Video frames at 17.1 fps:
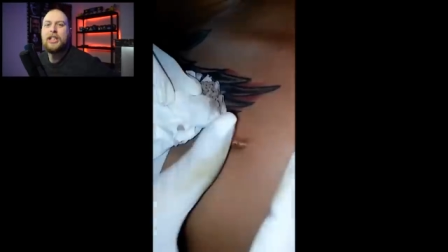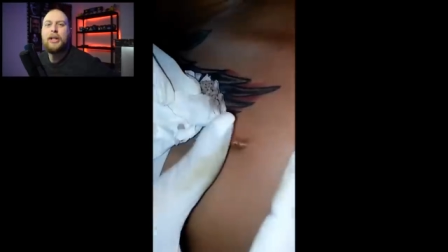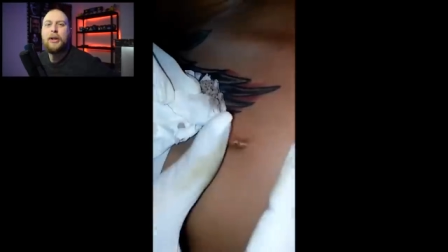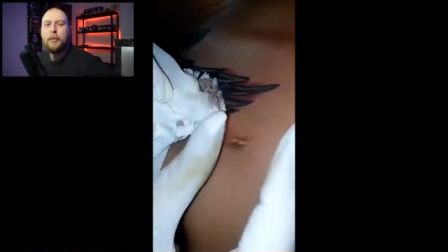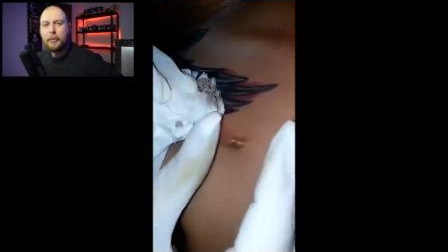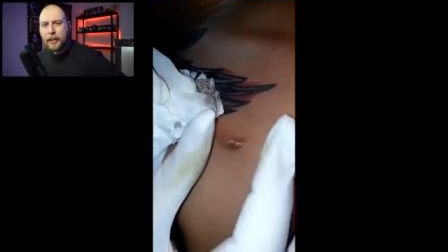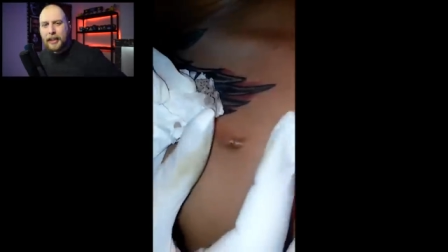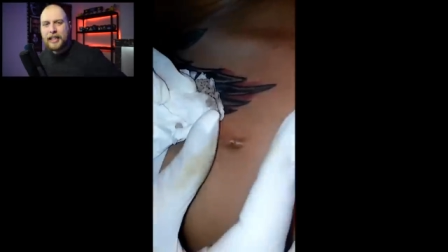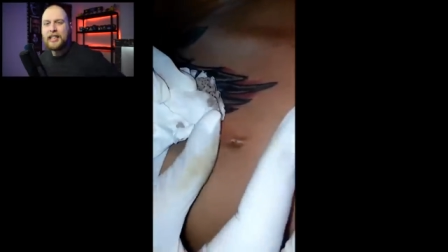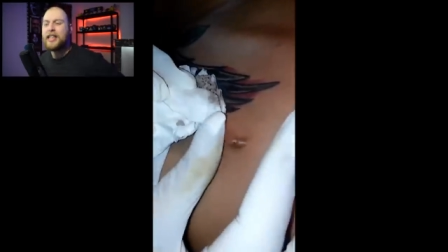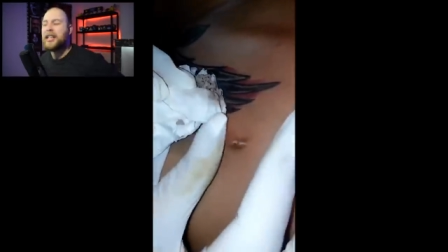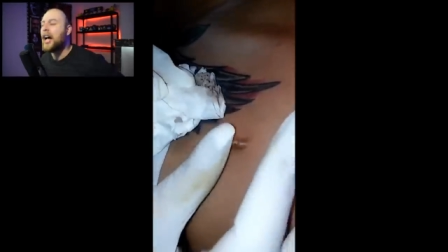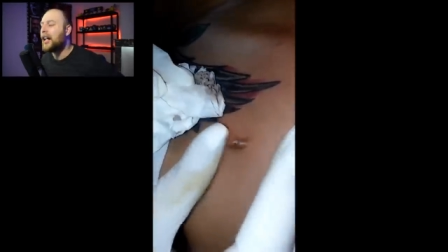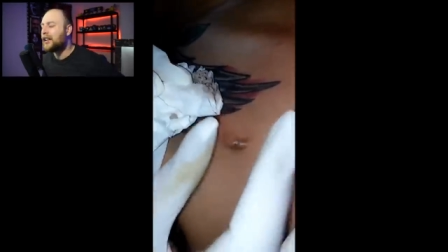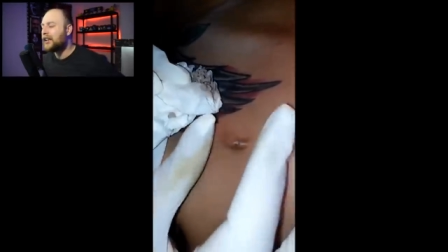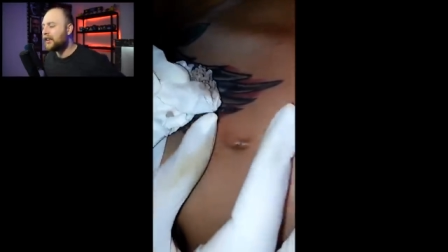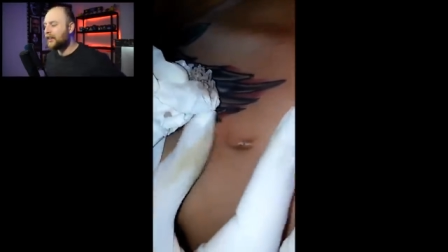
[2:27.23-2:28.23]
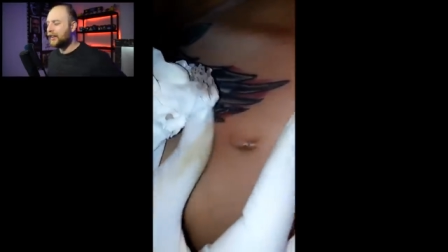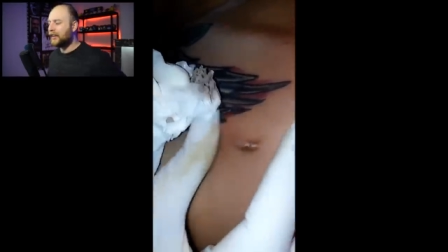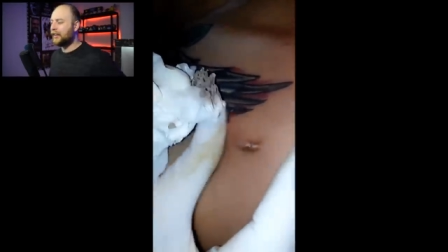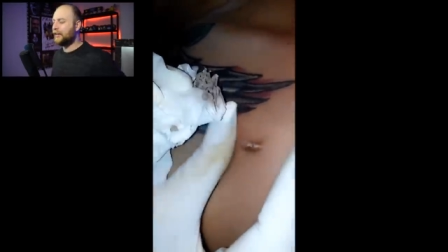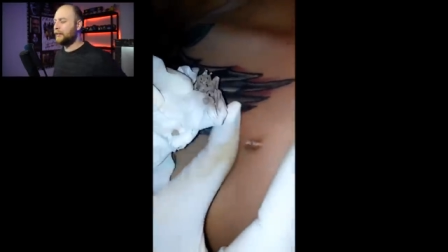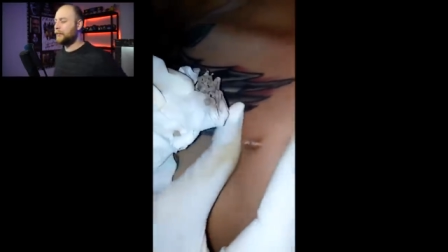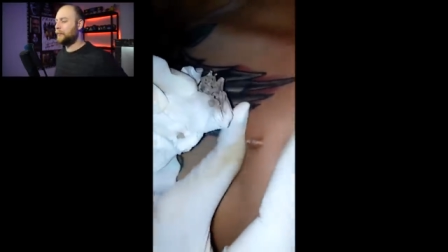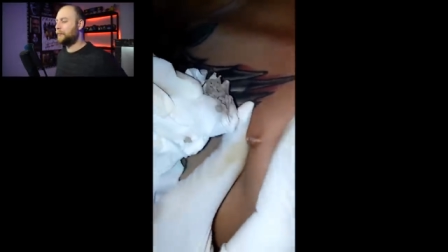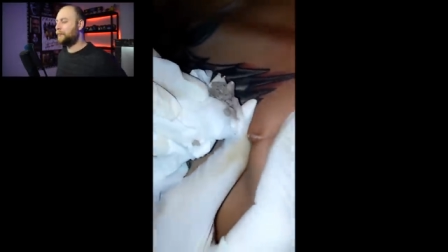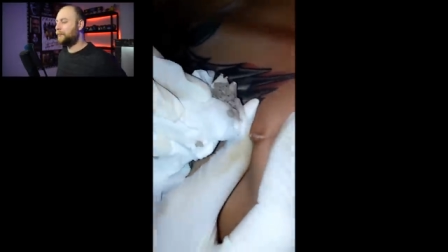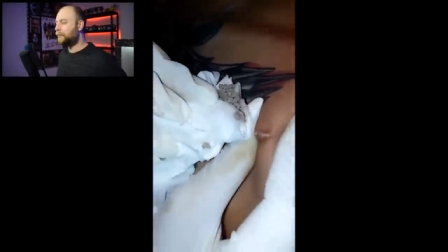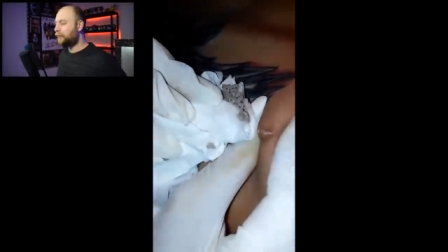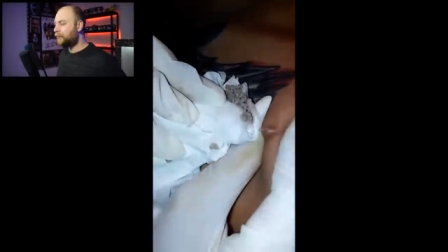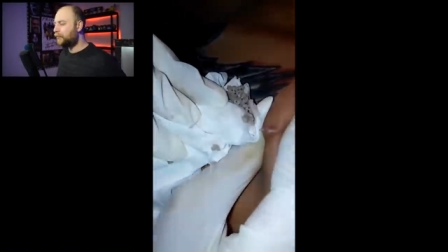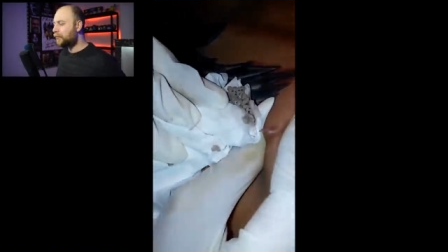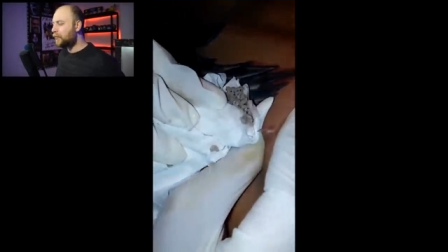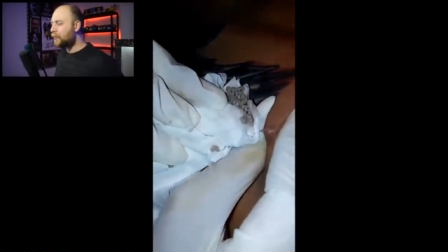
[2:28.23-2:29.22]
squeeze that.
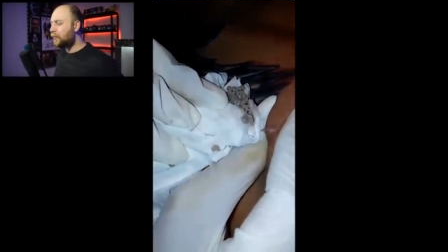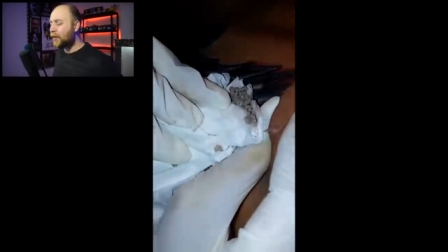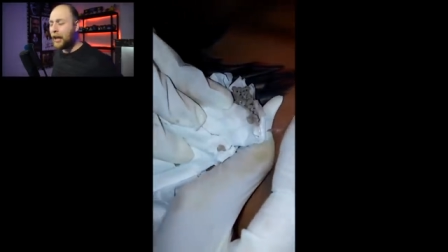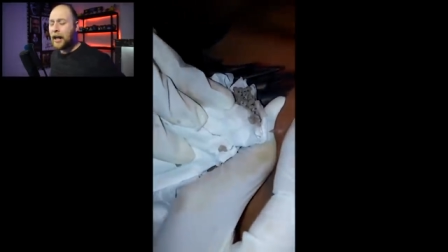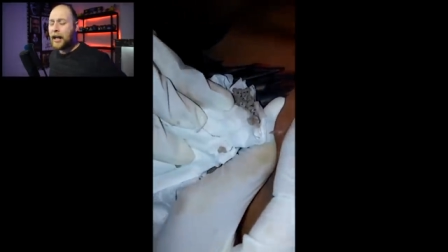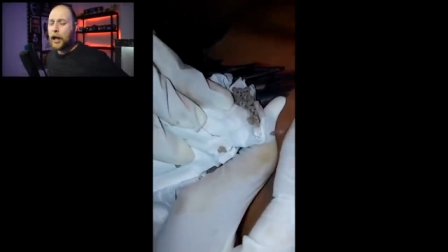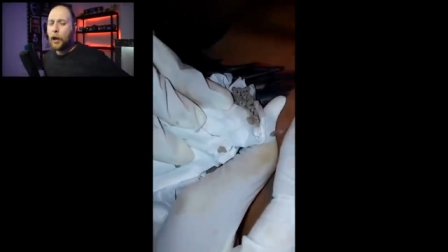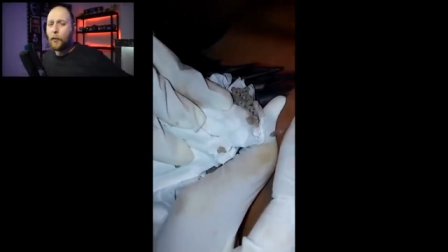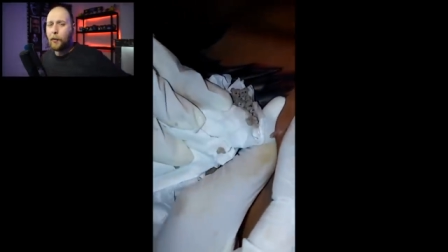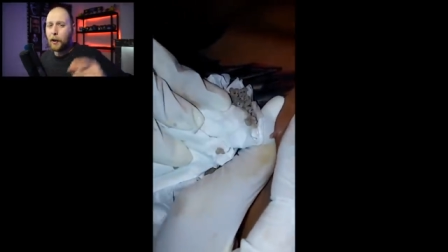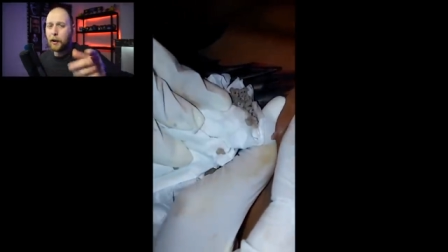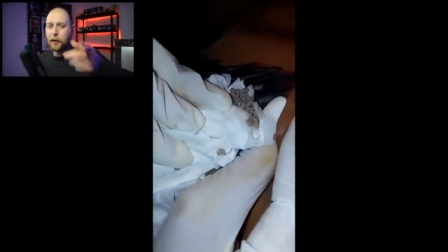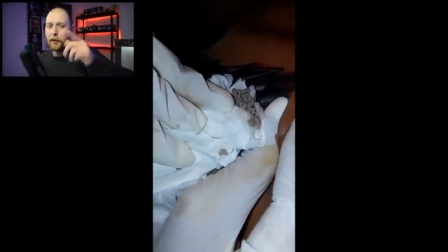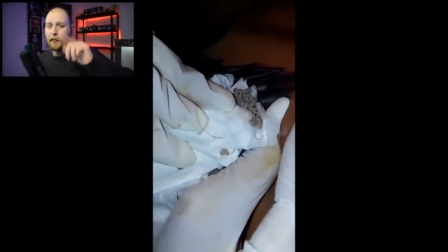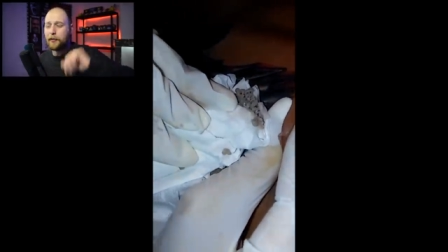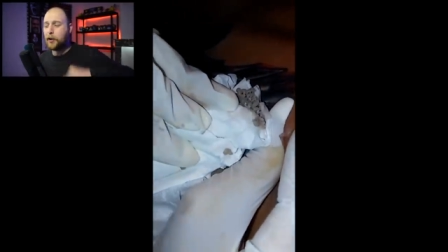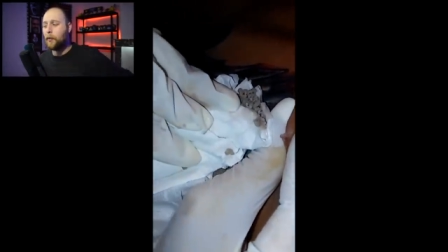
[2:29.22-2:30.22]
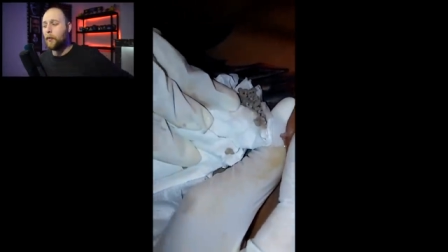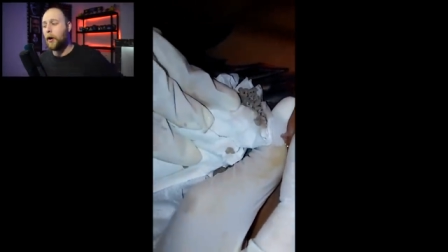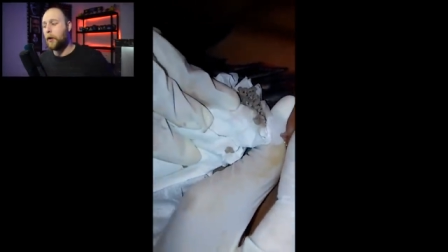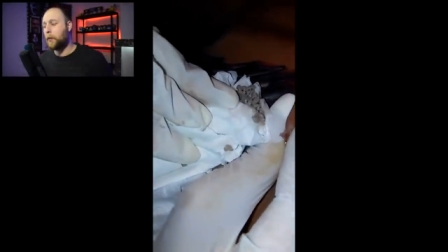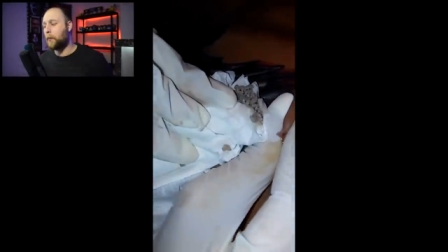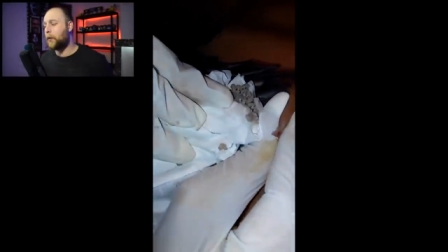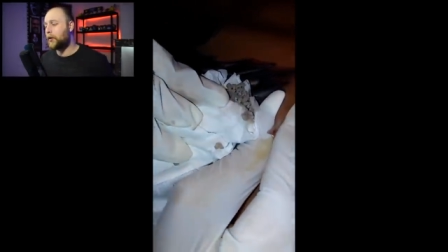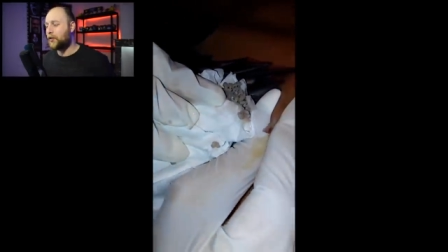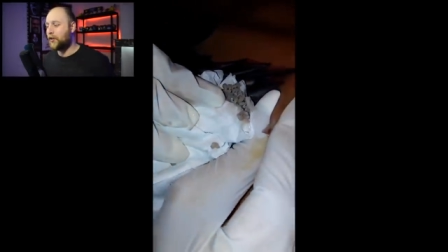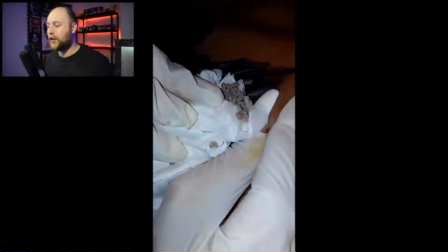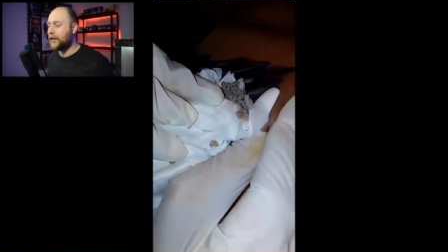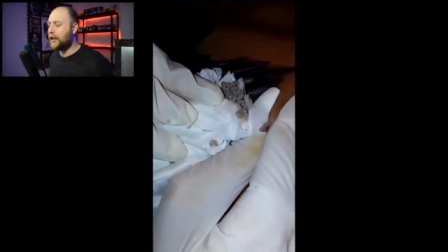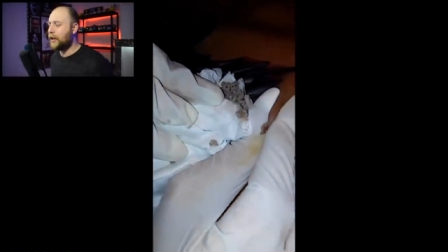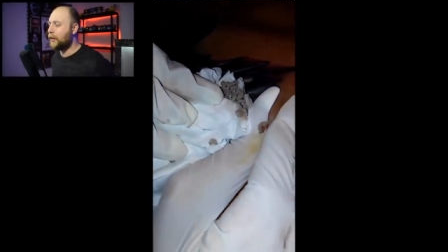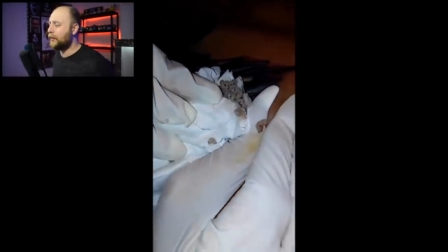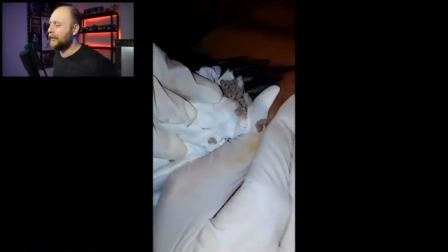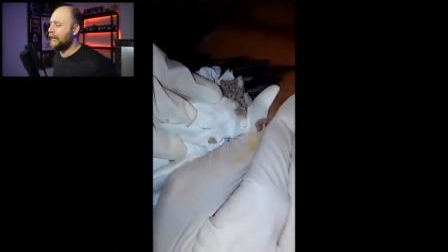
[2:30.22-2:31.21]
I know a lot of you are
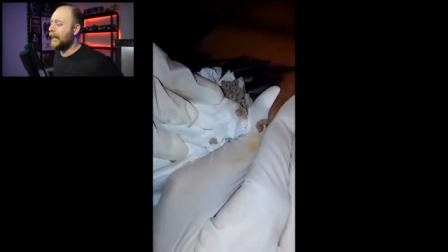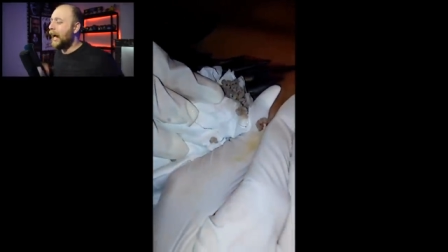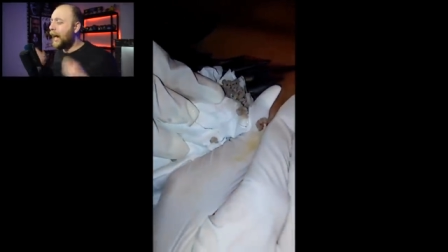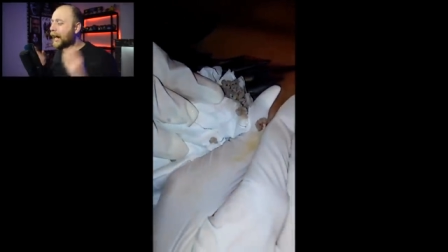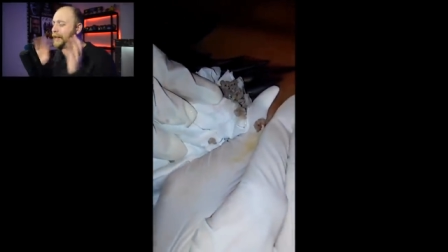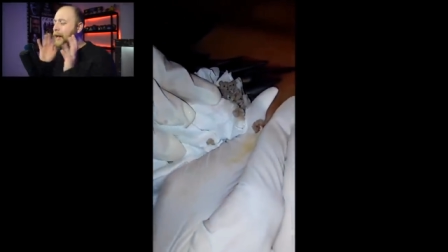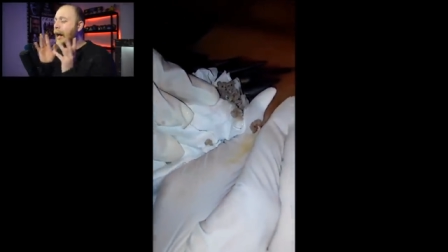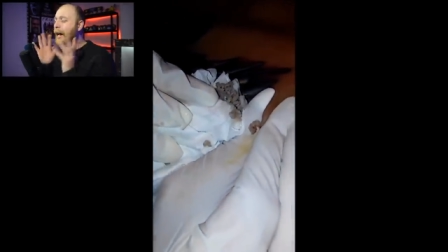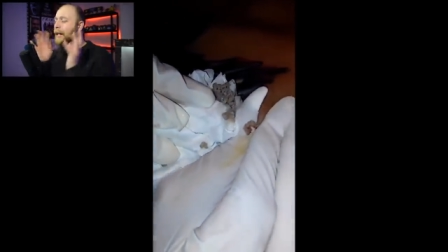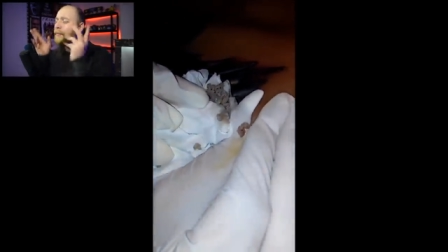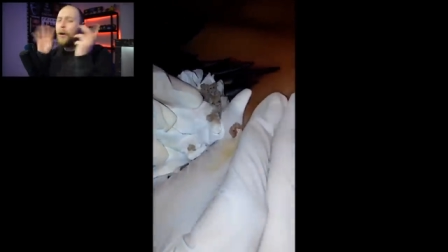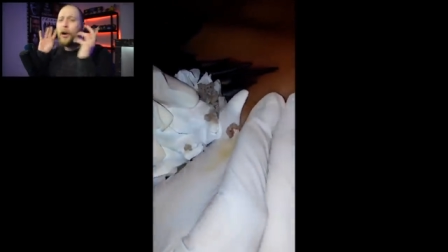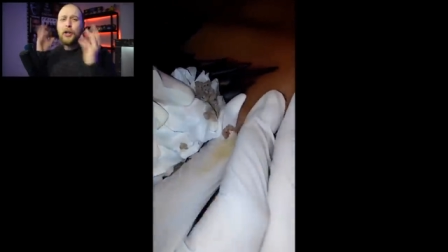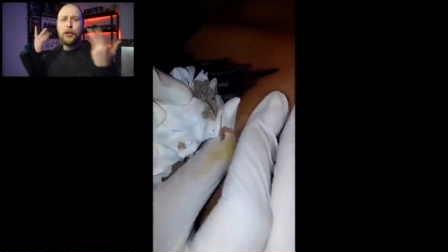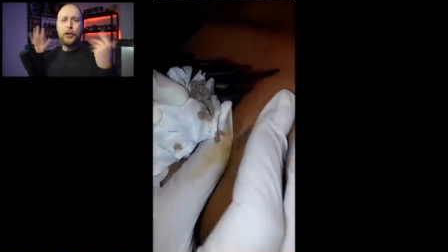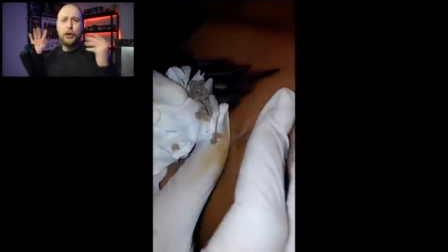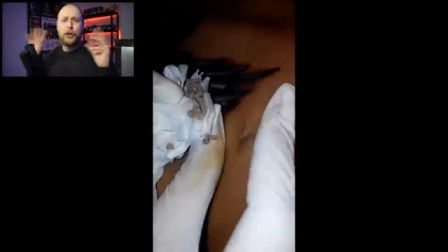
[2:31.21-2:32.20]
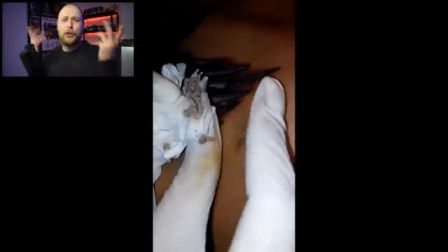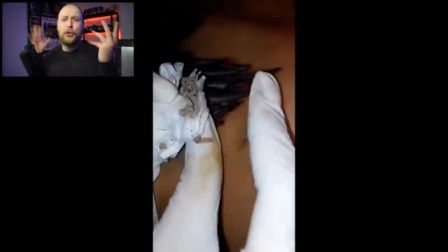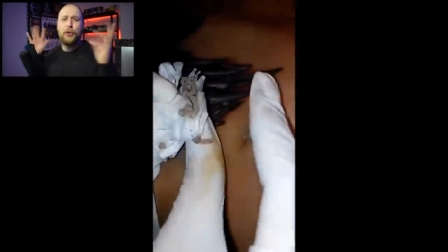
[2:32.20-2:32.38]
watching now. I, I want to